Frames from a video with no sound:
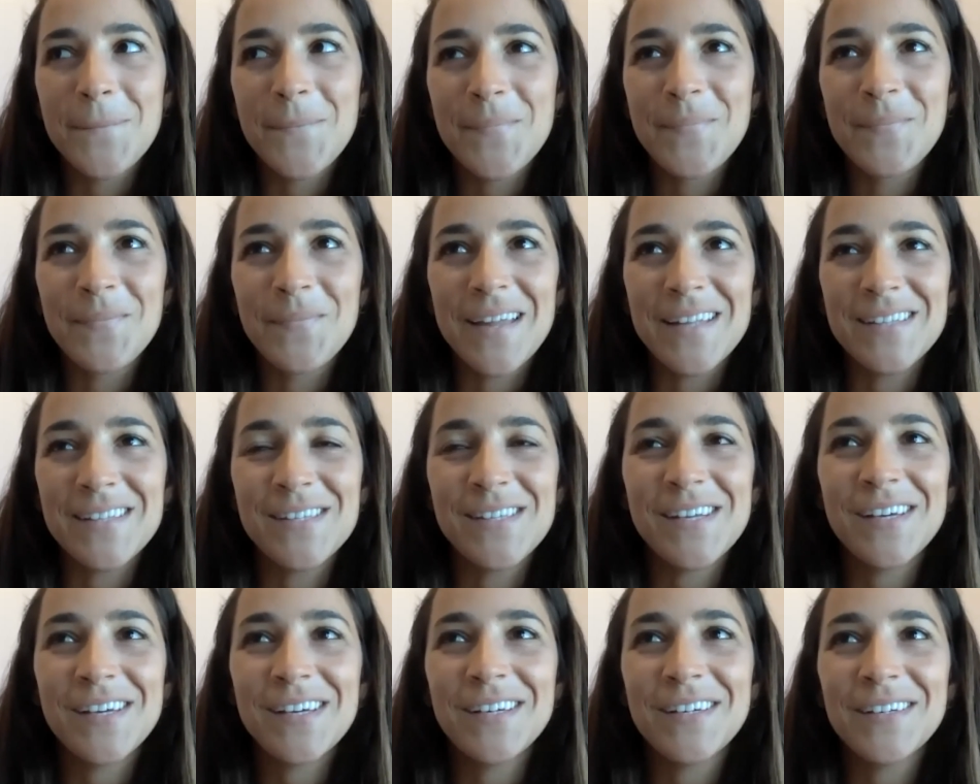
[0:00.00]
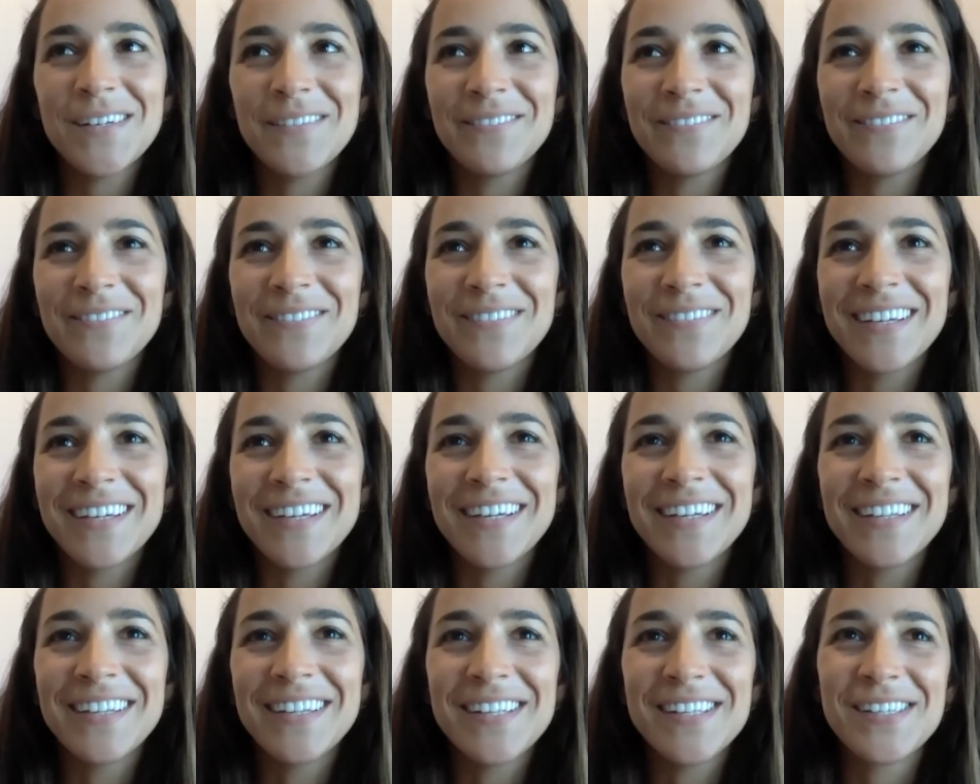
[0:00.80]
That's a
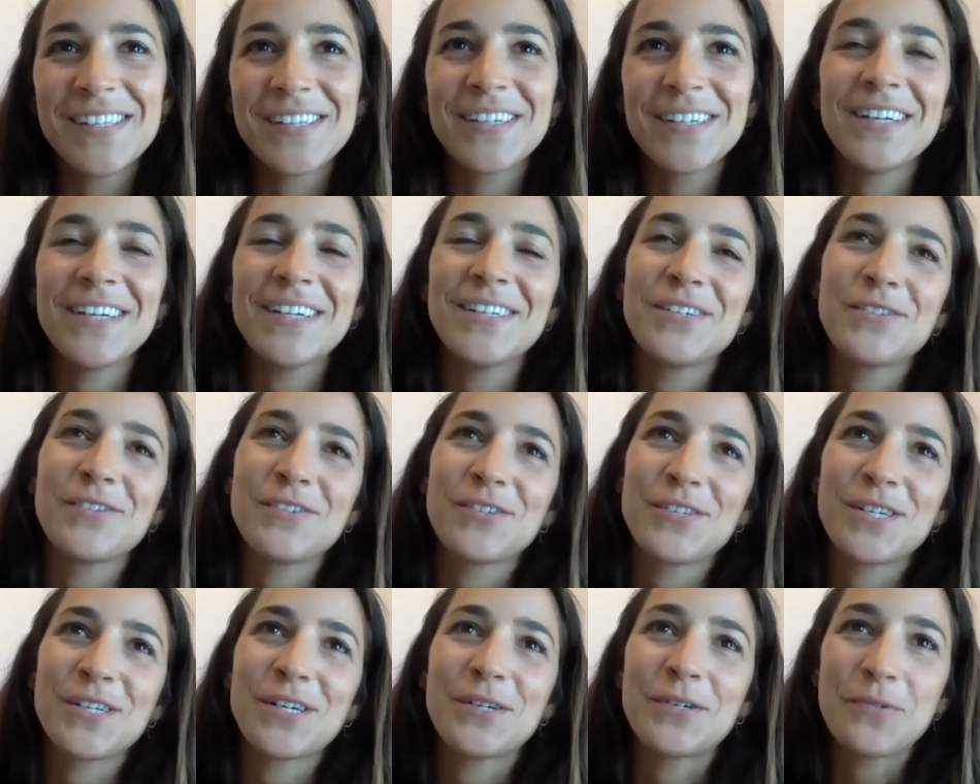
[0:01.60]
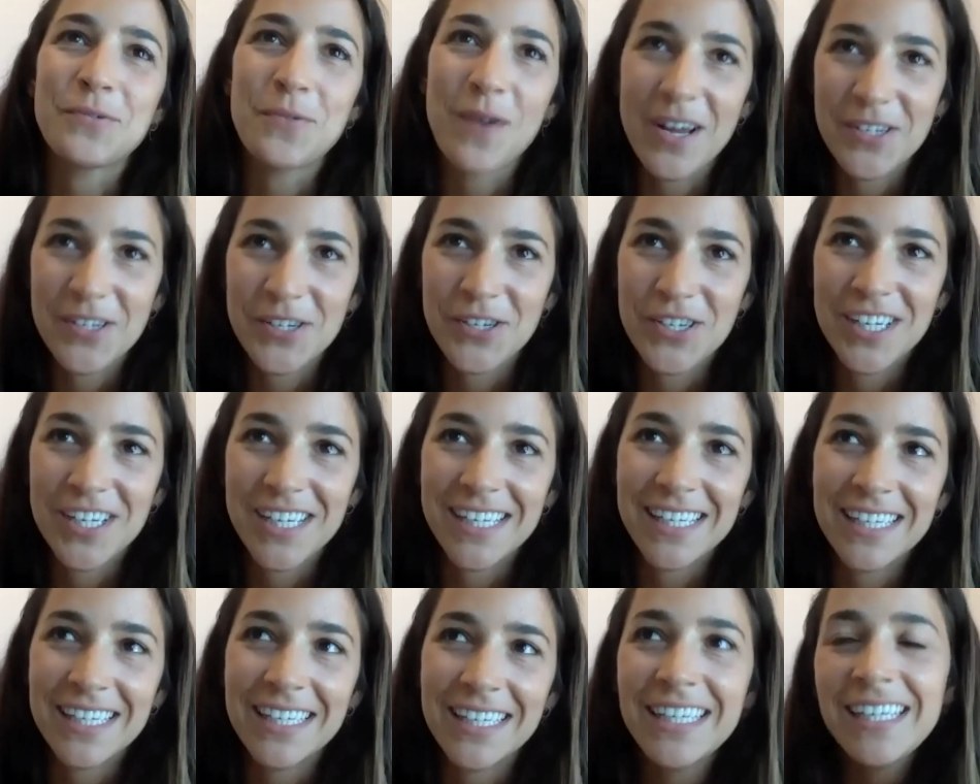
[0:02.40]
that's an interesting
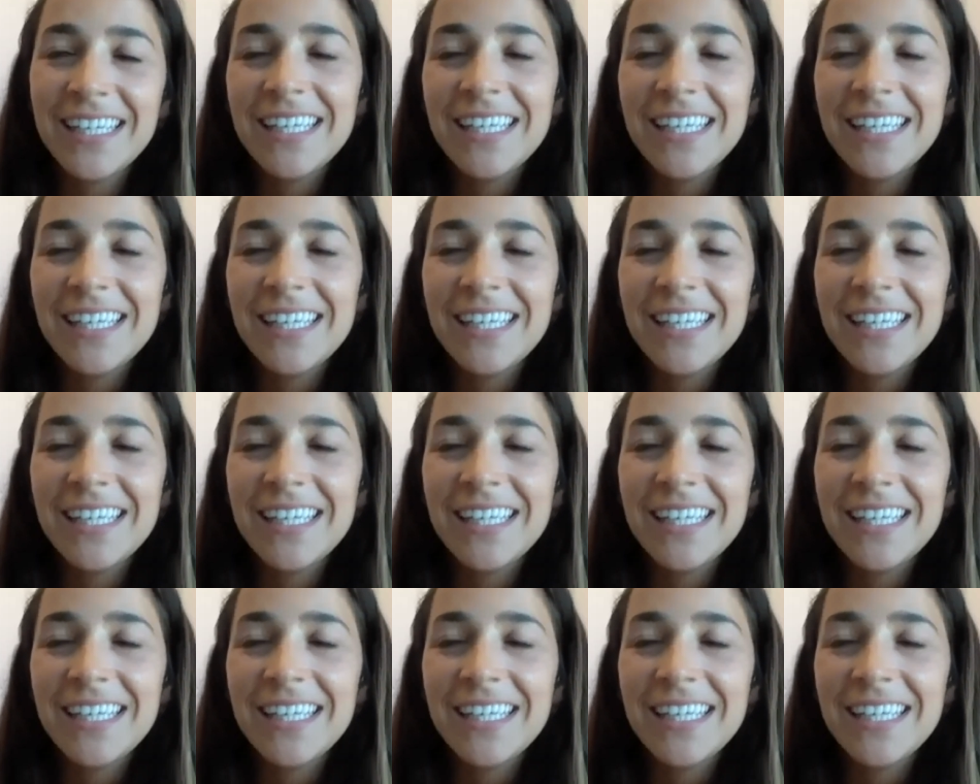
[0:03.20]
question.